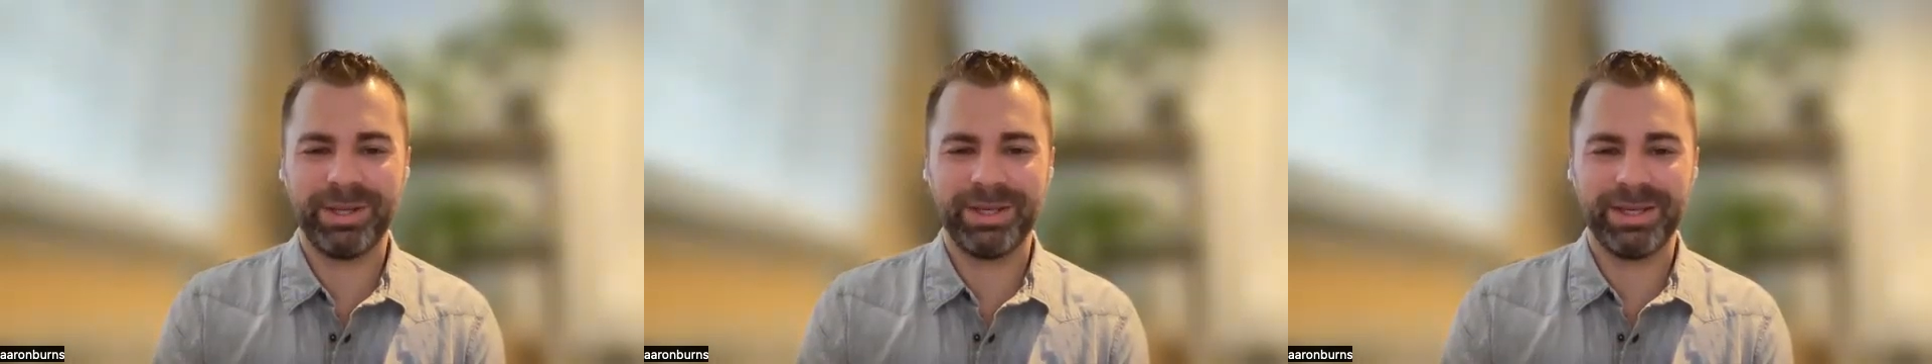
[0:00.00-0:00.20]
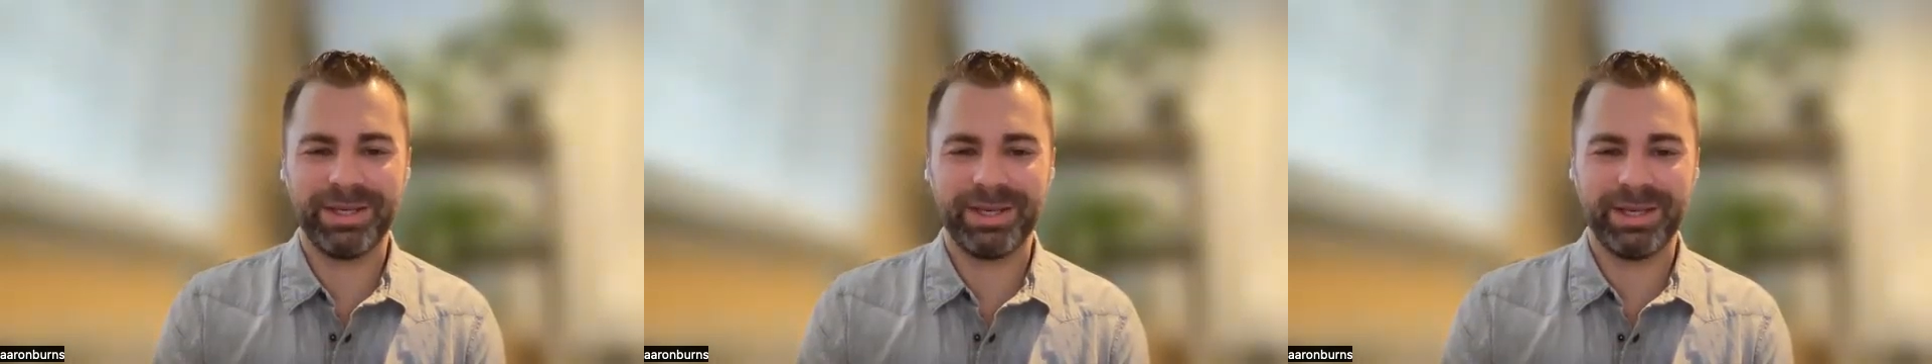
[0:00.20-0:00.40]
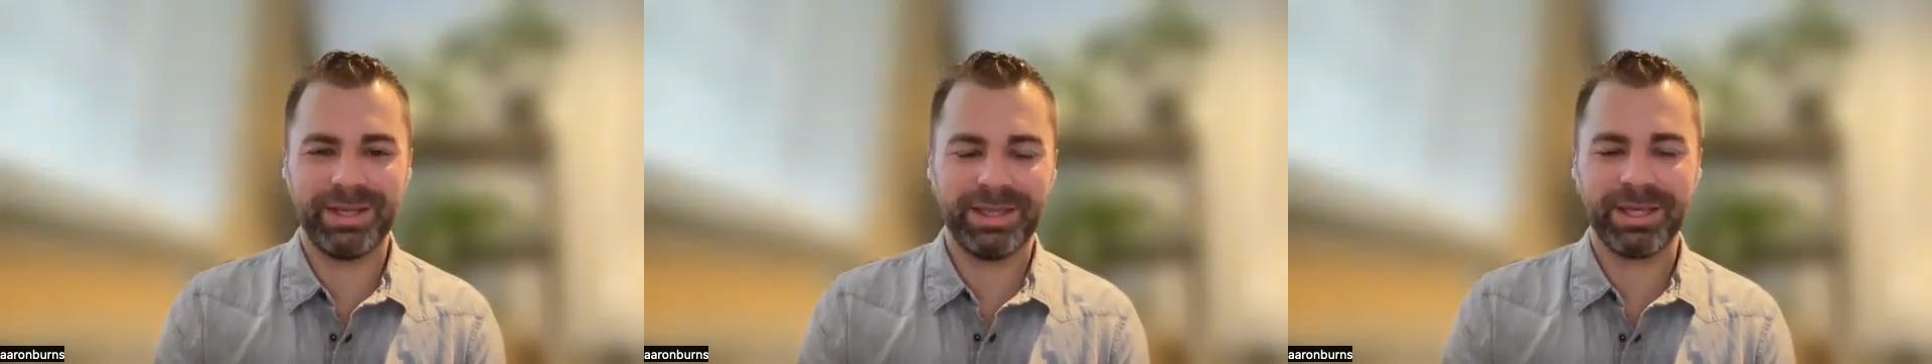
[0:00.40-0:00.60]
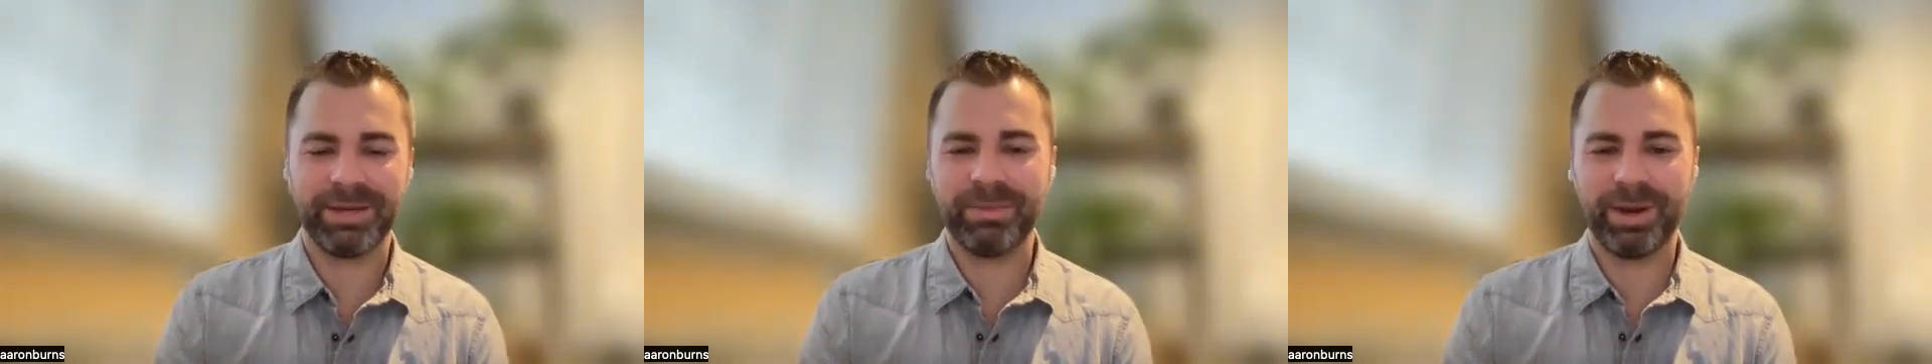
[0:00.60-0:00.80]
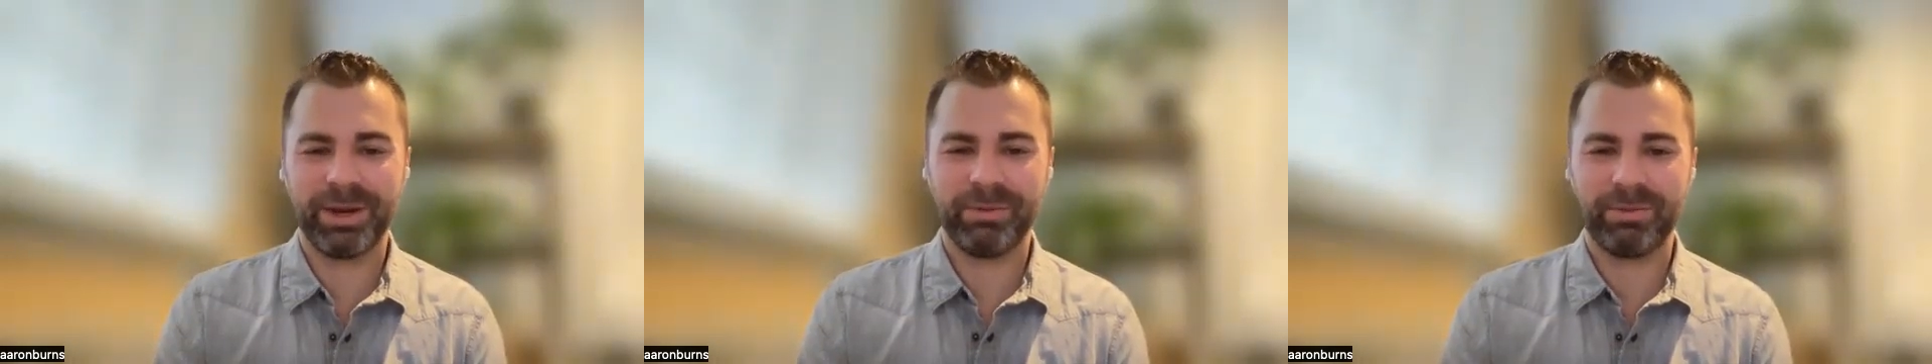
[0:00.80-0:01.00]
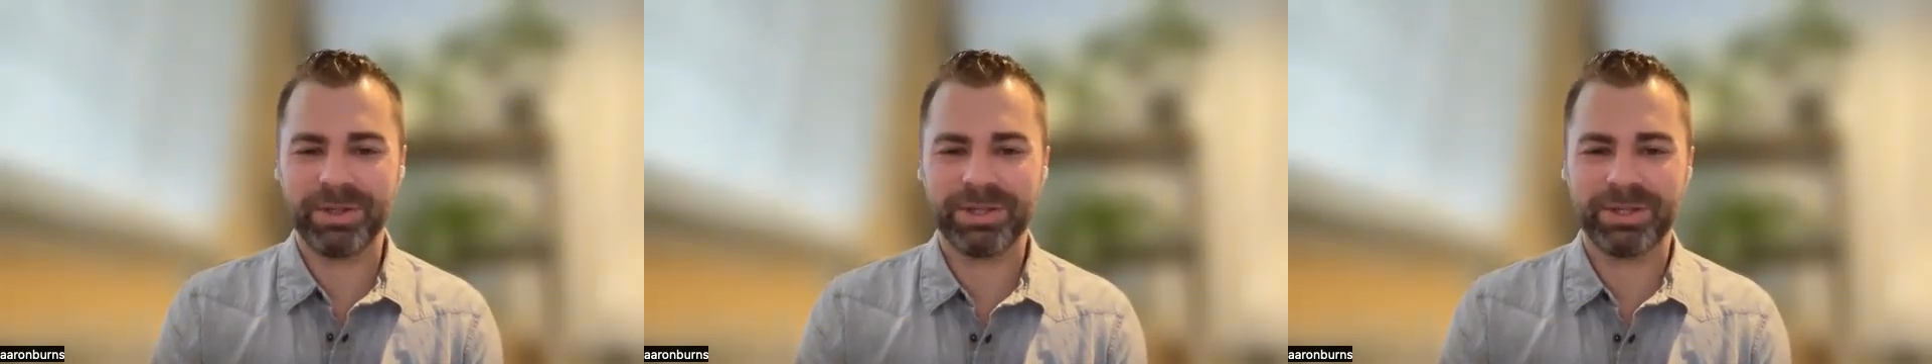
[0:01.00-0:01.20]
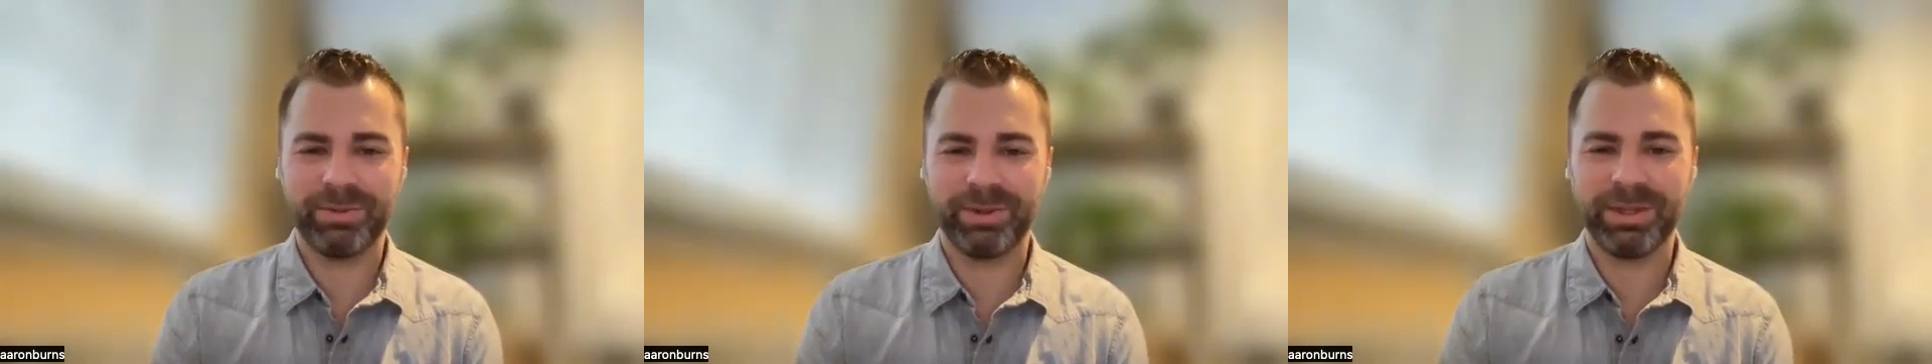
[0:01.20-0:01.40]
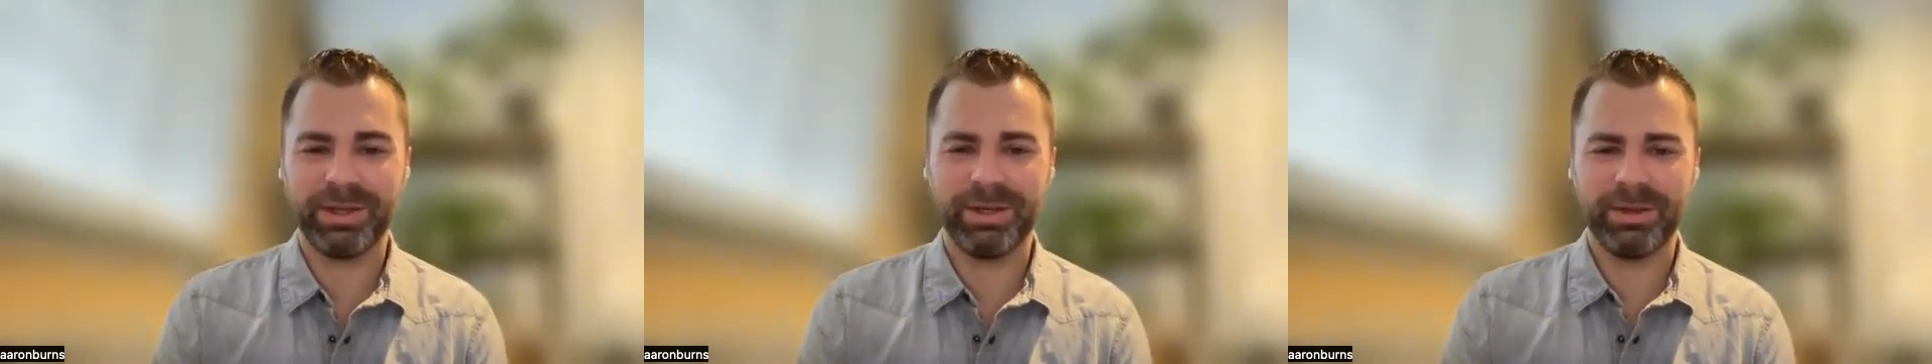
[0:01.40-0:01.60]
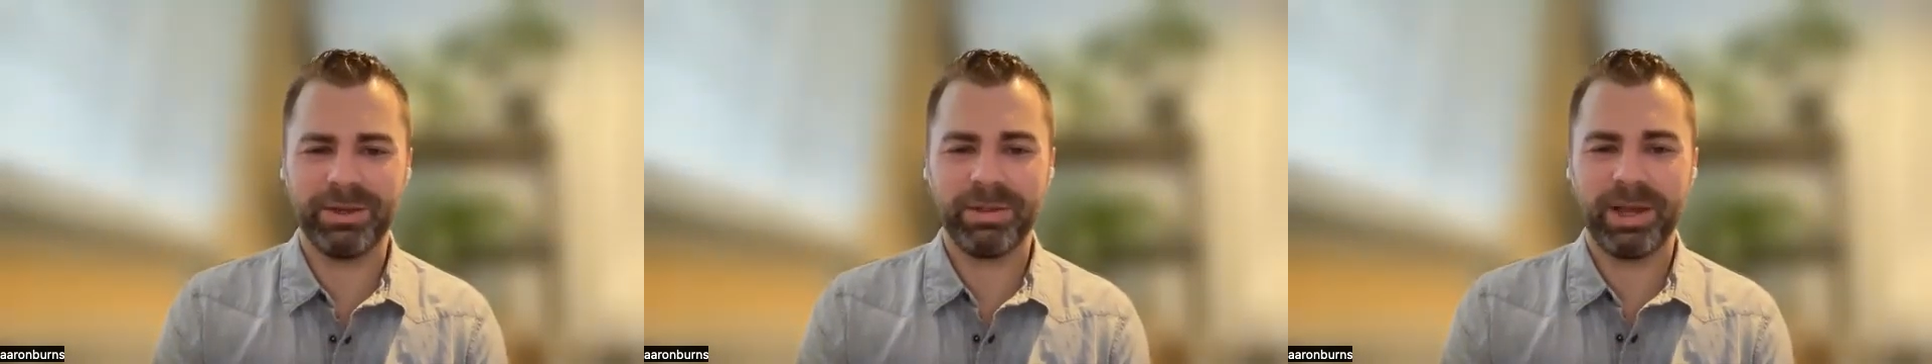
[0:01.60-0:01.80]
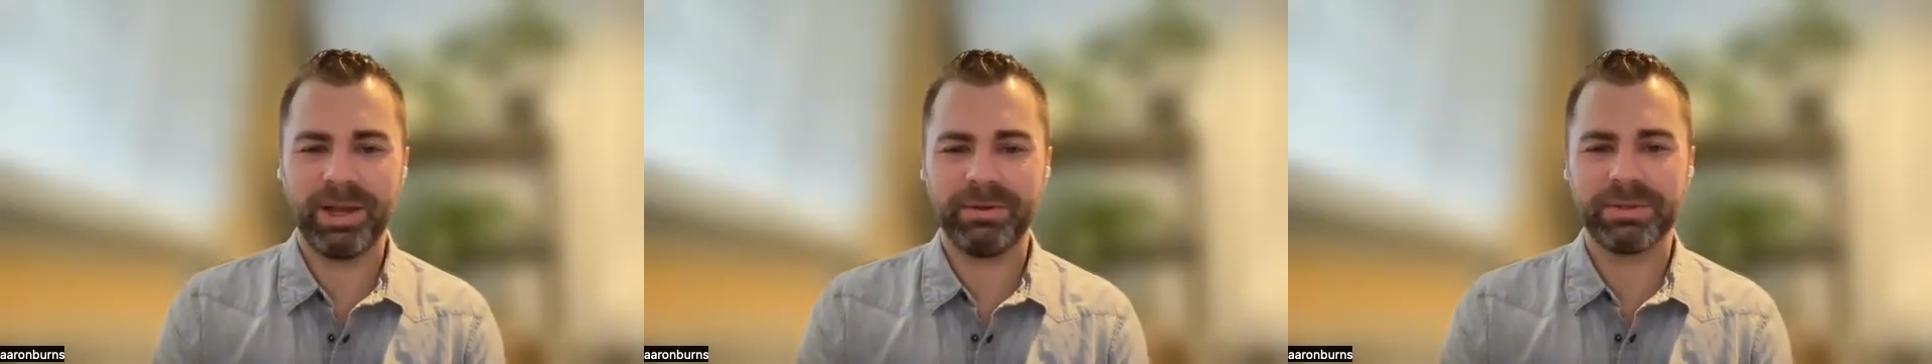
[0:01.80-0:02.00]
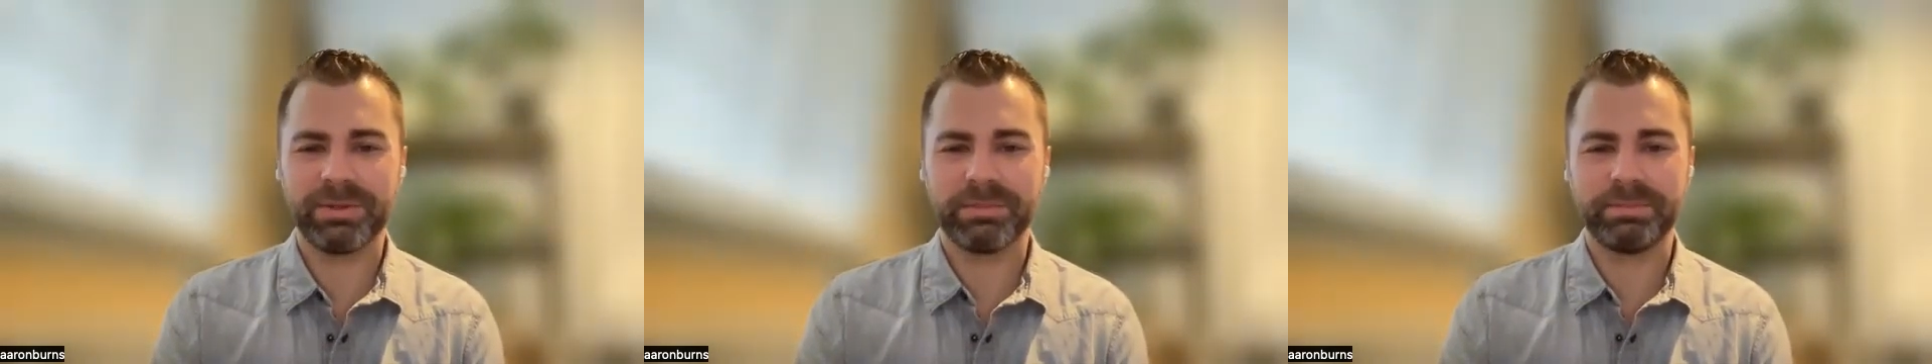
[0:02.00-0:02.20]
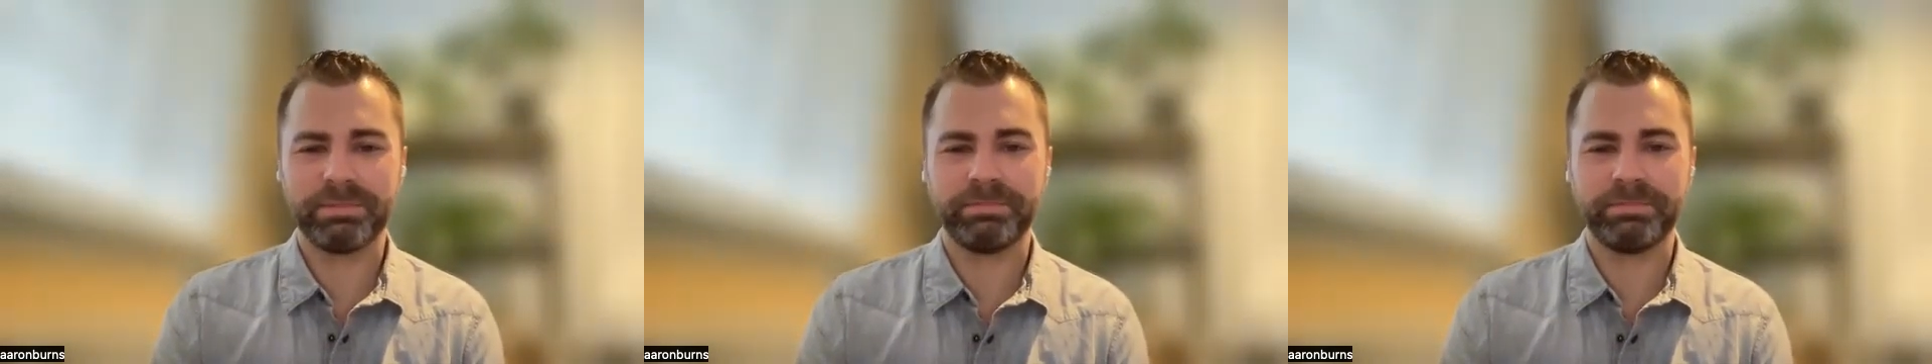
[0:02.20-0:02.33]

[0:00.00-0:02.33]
and think about and wrestle with it in their lives.